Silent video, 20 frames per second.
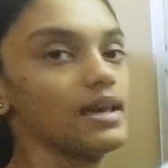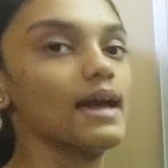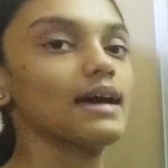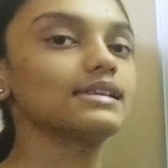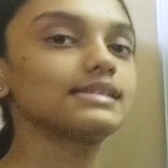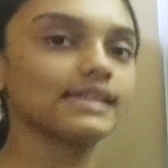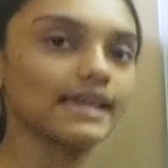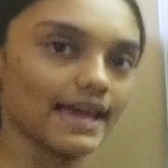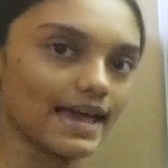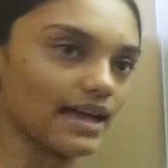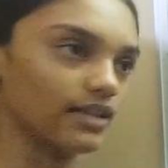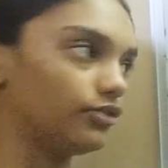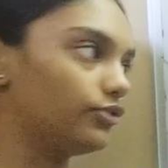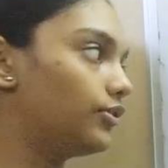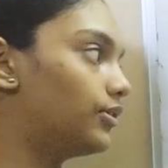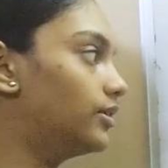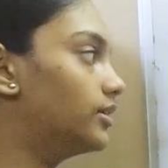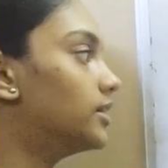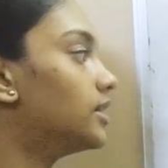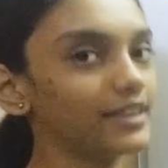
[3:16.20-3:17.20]
as
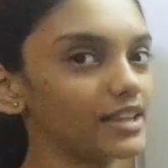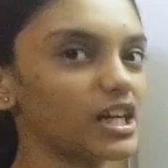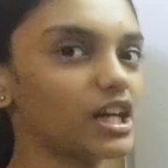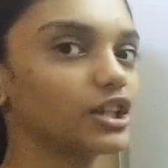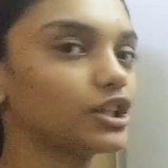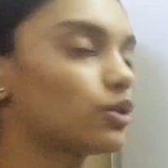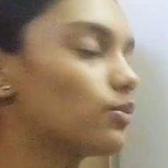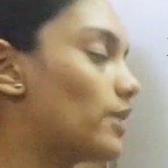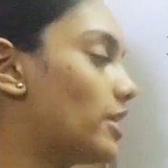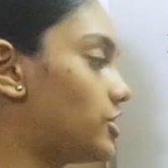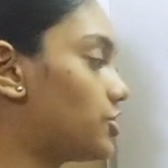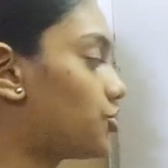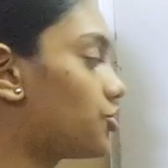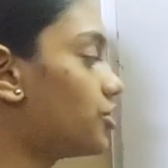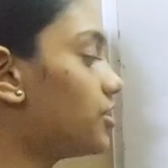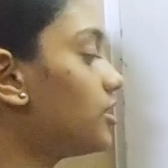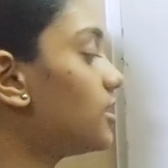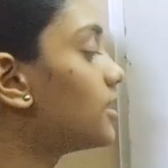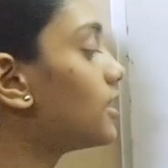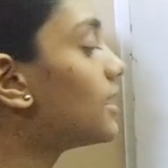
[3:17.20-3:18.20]
être. Third
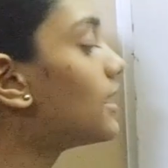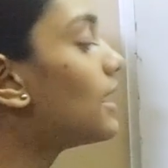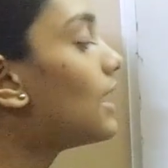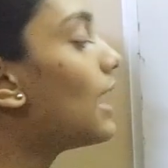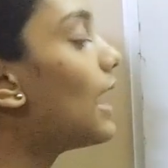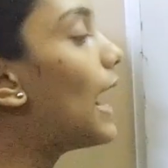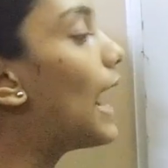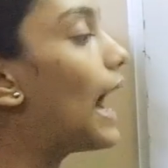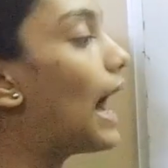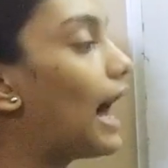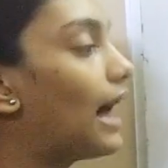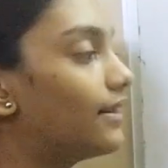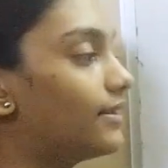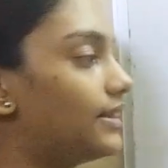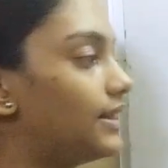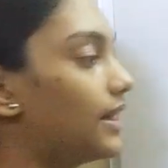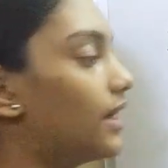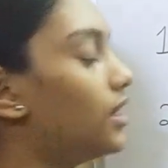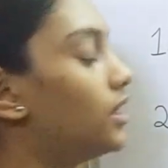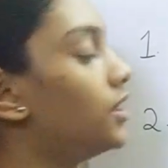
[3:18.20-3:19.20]
question,
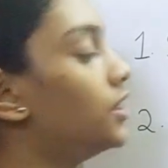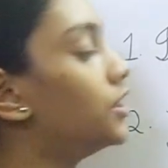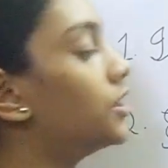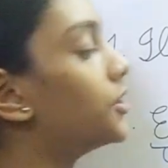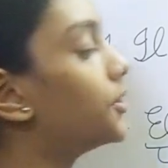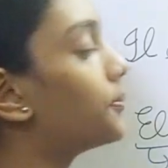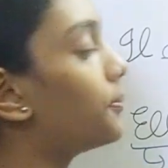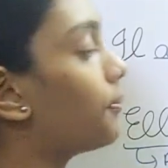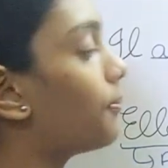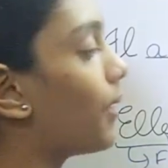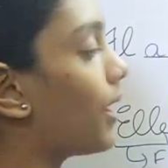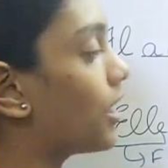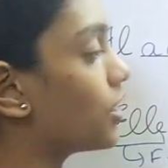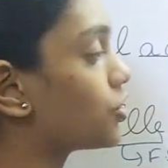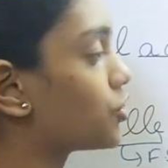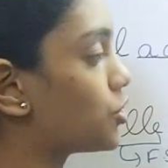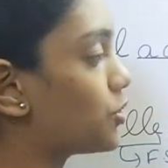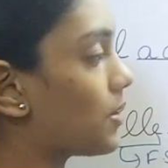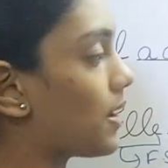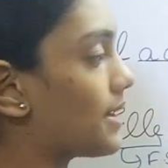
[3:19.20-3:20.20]
Adya ne pas
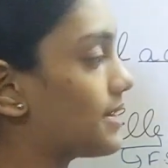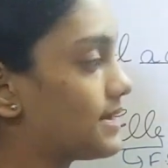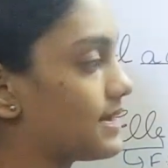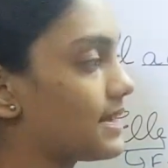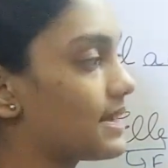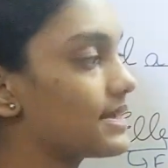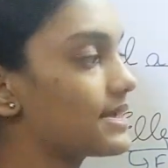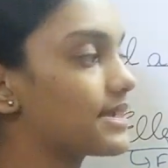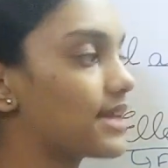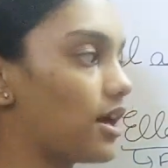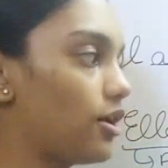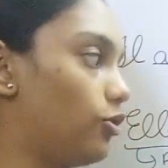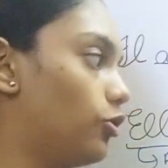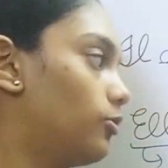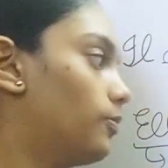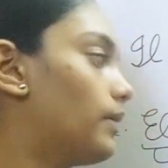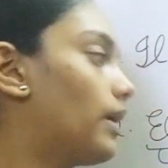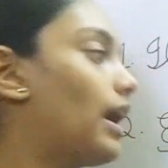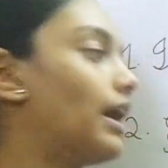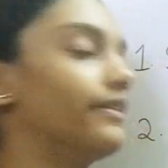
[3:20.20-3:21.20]
choisir sa robe.
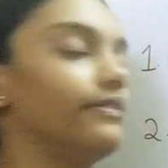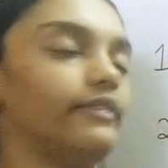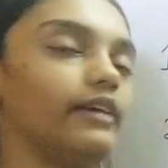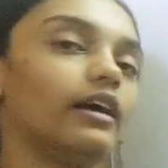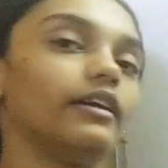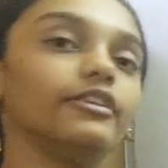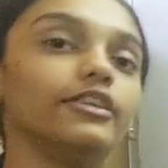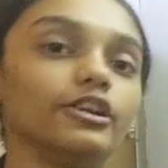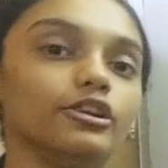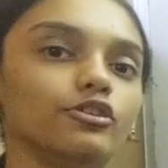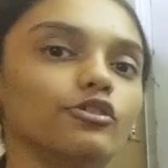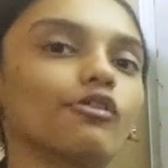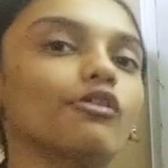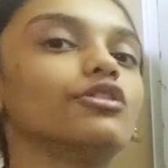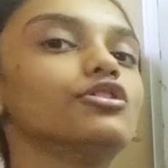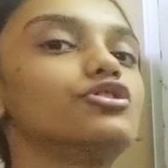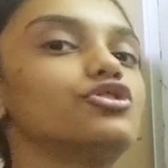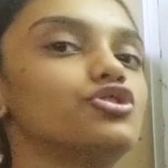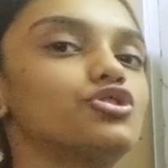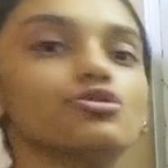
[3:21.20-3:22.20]
Adya did
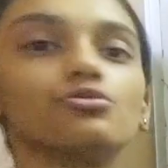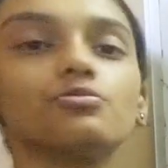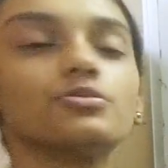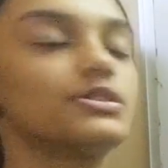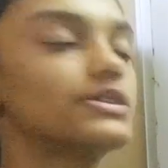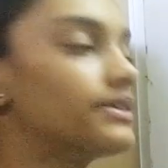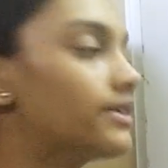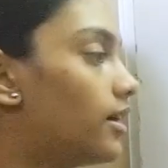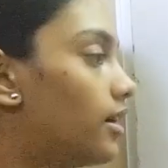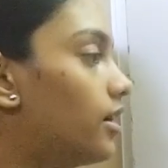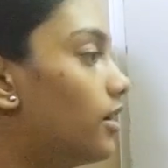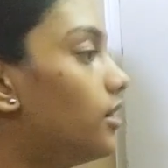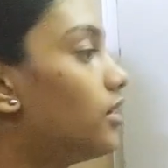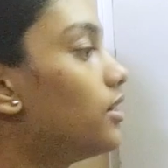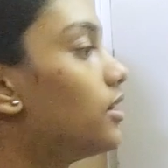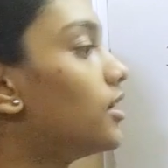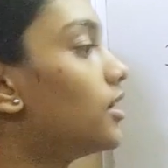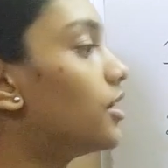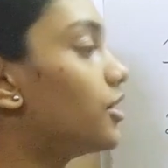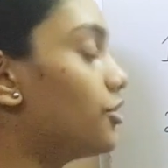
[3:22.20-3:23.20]
not choose her
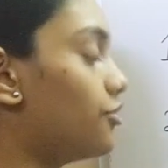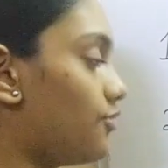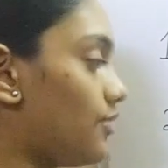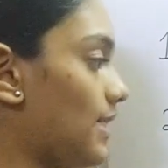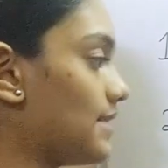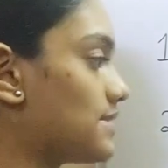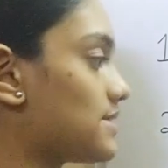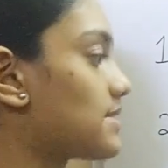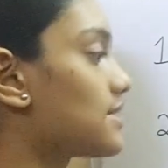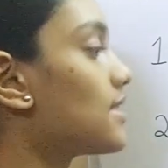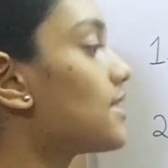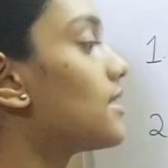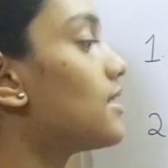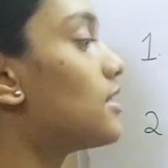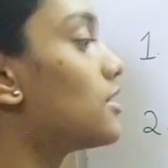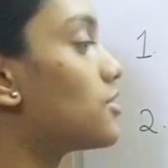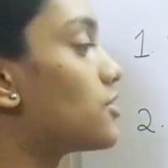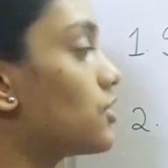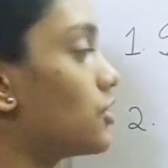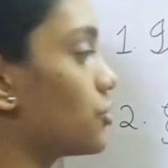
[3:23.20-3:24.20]
dress.
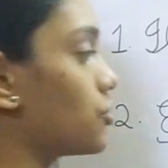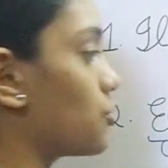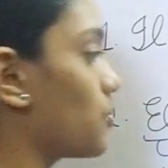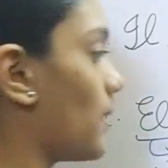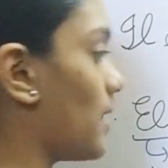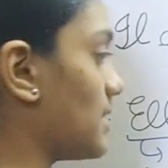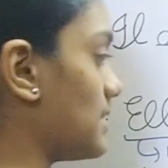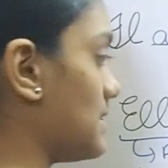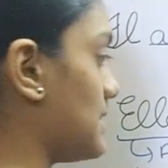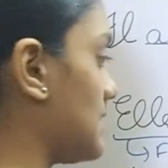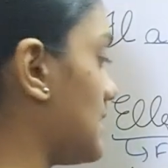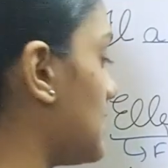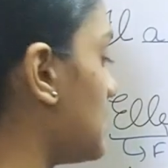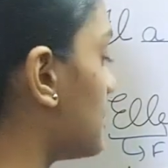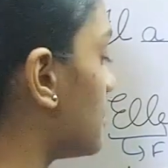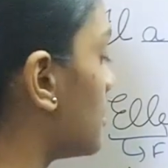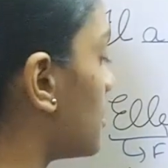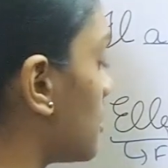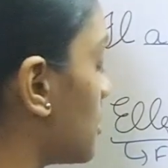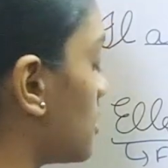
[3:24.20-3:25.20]
So
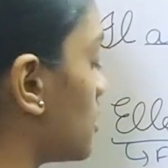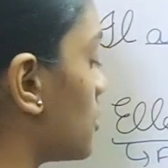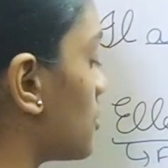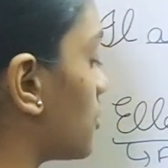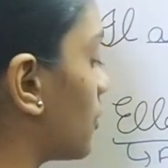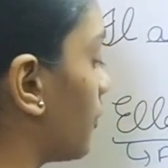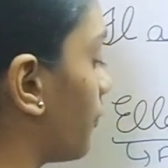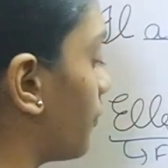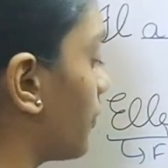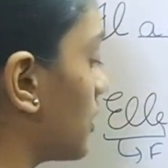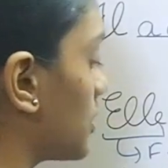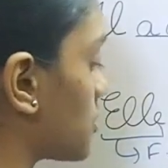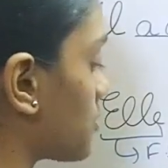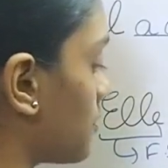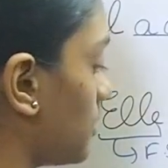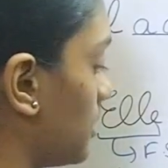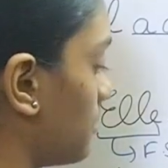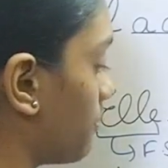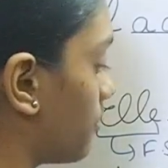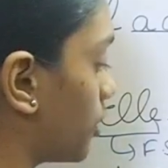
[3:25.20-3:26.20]
choisir. So first
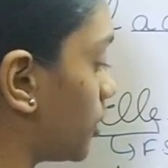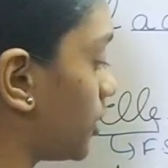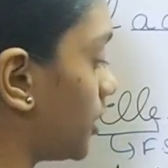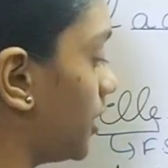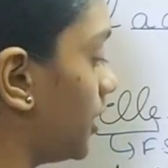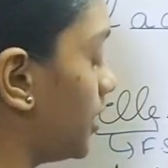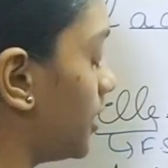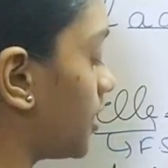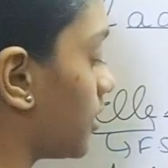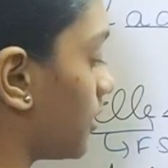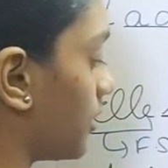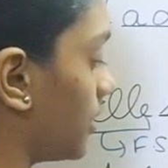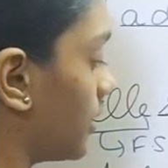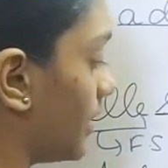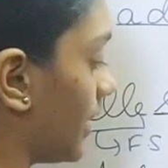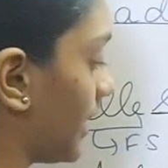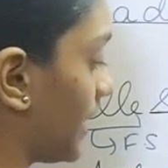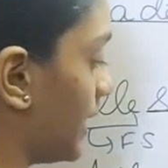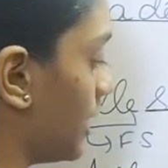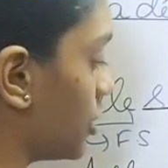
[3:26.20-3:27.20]
we'll put the
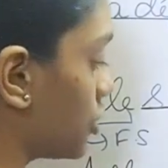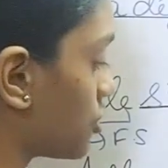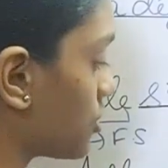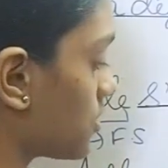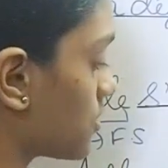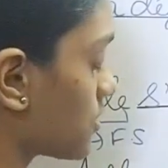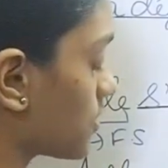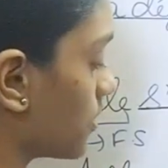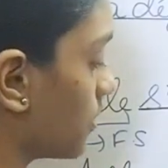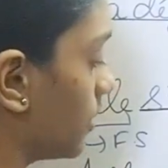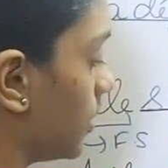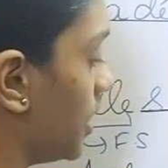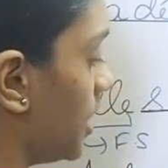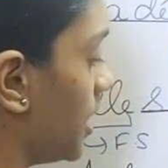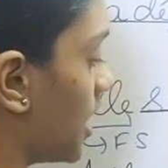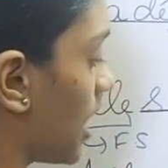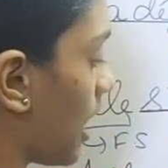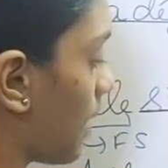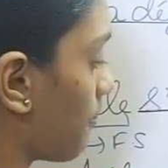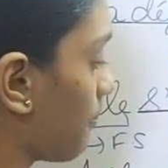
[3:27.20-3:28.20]
negation. So
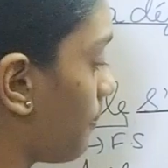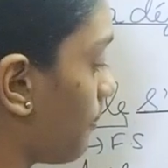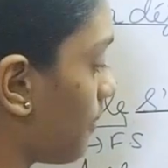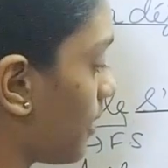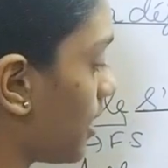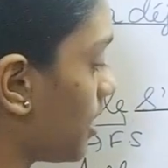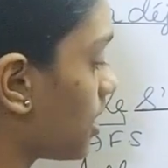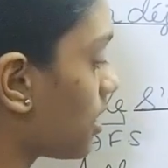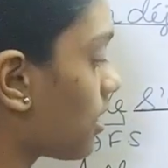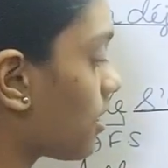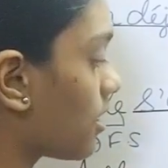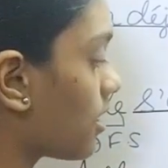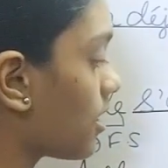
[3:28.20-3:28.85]
n'a pas,